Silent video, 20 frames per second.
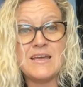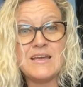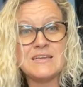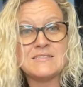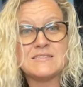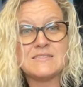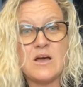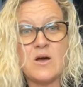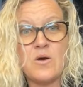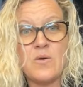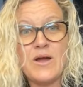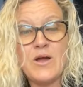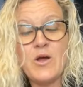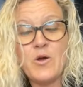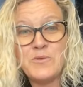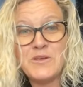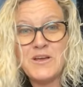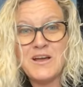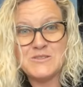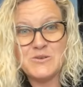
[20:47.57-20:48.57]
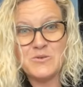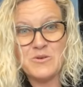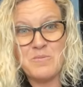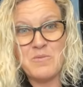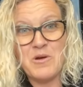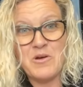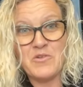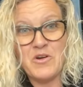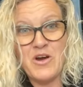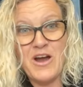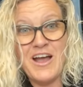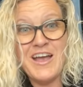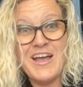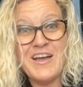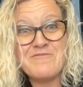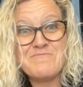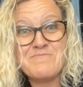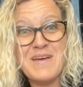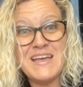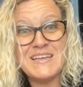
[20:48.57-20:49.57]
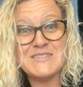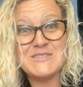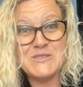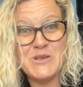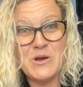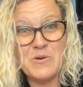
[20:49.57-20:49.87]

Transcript: So I hope you guys will come over. I have met so